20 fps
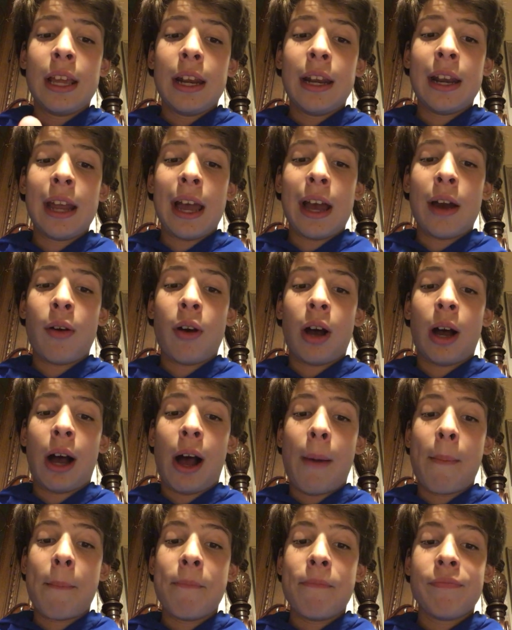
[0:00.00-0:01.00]
Now,
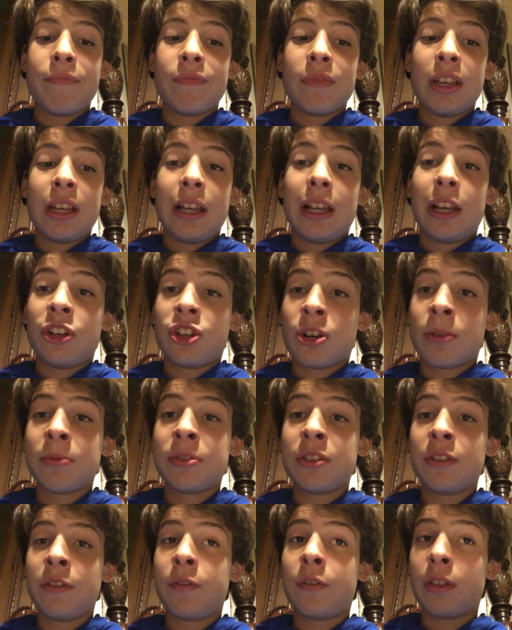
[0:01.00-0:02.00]
in
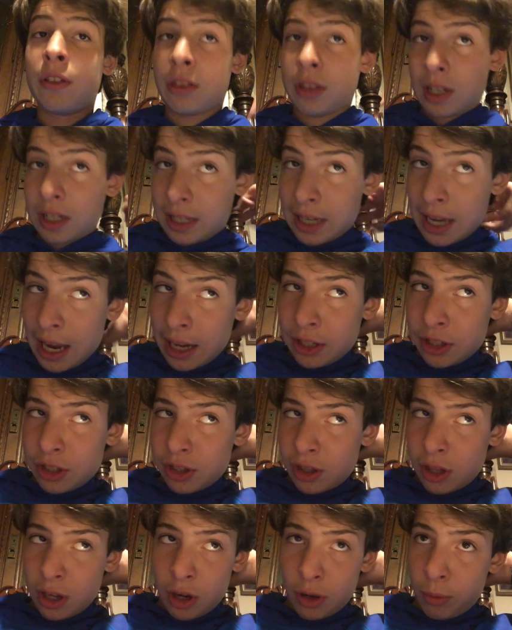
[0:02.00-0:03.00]
terms of the decks,
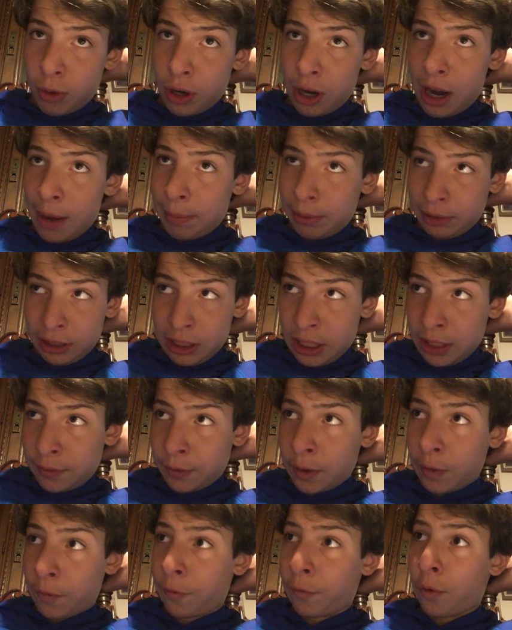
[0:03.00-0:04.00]
there were, I believe,
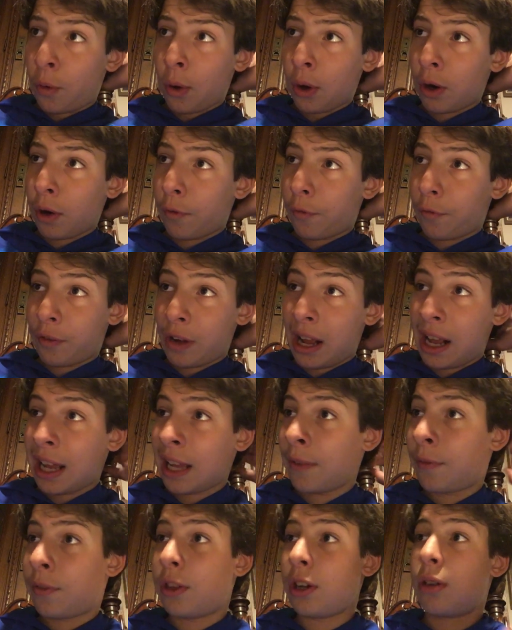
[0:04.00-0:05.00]
4 or
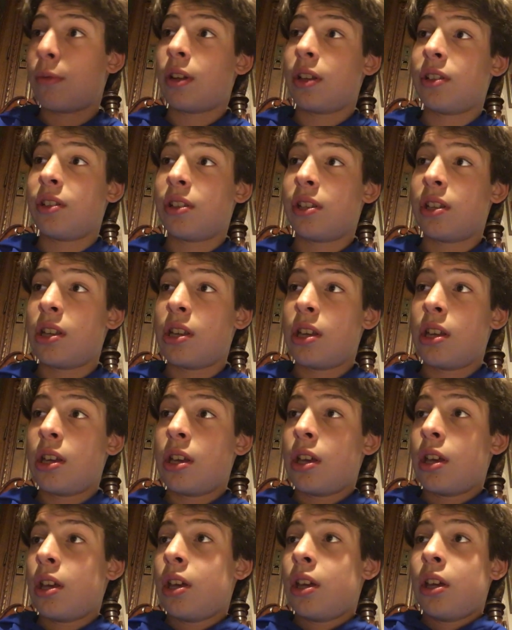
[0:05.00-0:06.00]
5. There was
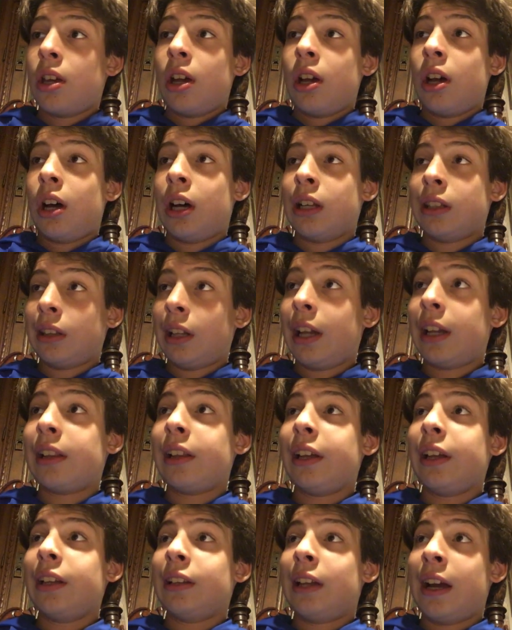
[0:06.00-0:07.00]

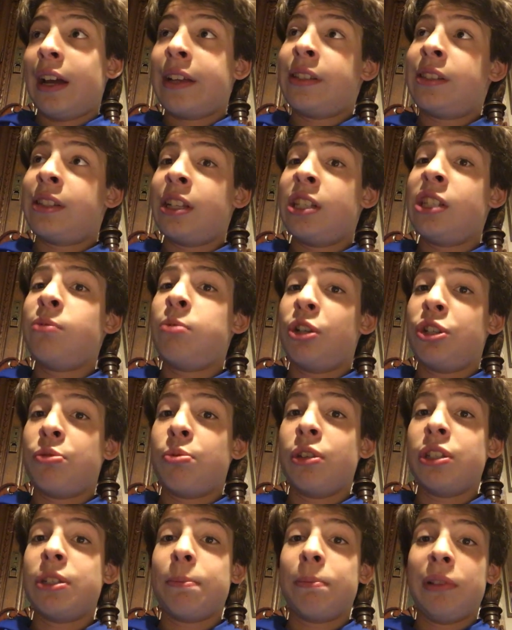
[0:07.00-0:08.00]
Unlikely Alliances, which
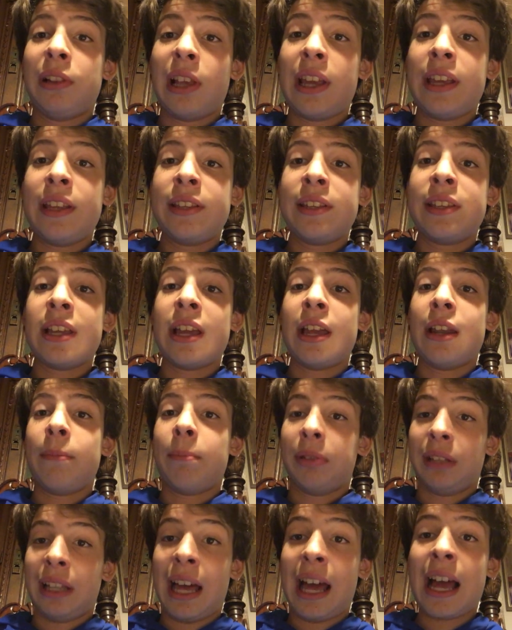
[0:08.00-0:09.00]
was Plains and
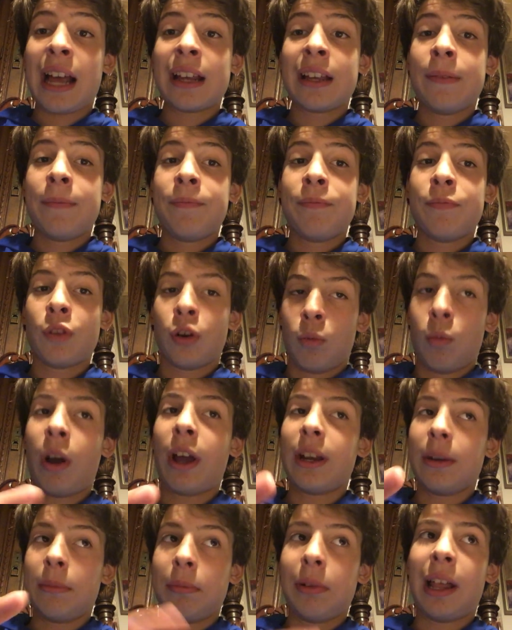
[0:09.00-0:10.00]
Black, or
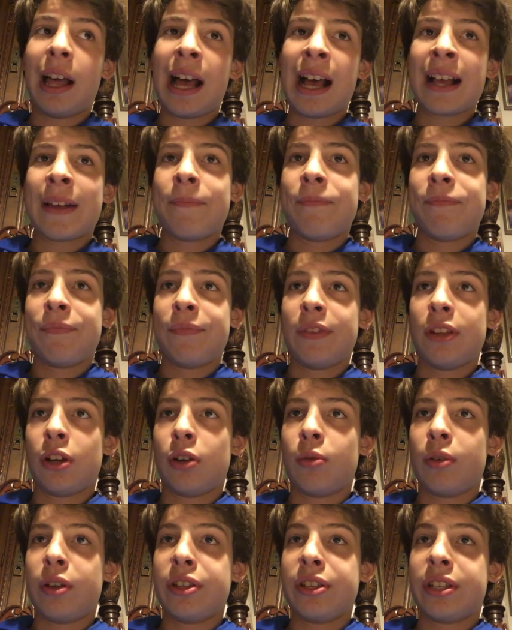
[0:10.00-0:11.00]
White and Black.
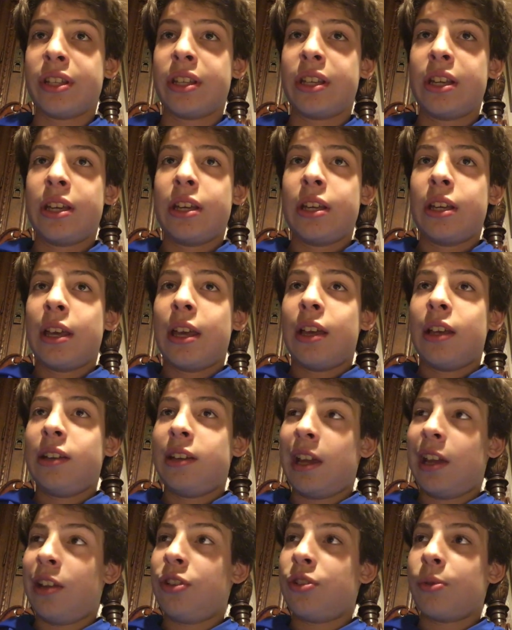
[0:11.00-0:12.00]
There was
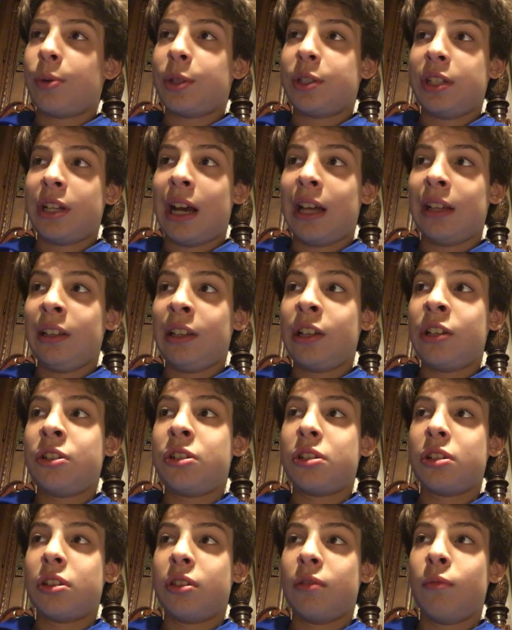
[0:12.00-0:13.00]
Dangerous
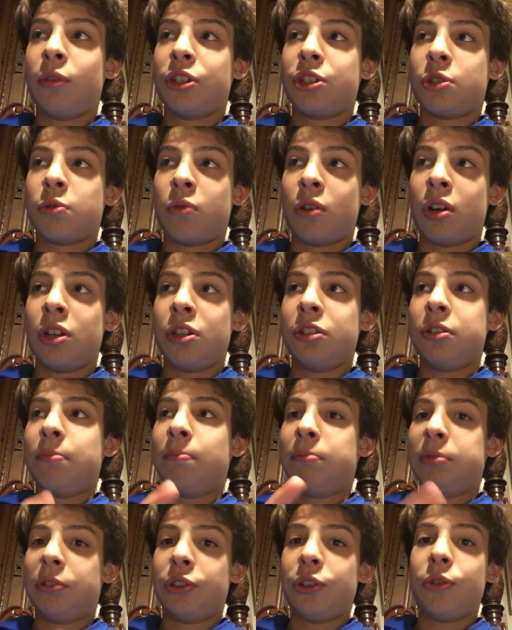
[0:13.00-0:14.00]
Knowledge, which was
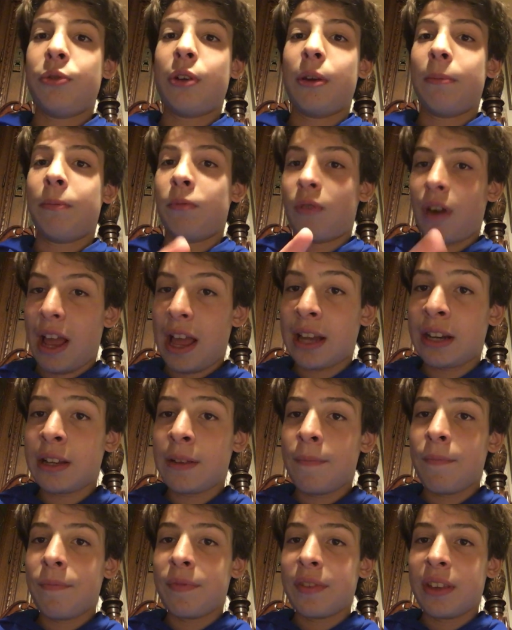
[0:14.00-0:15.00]
blue and red.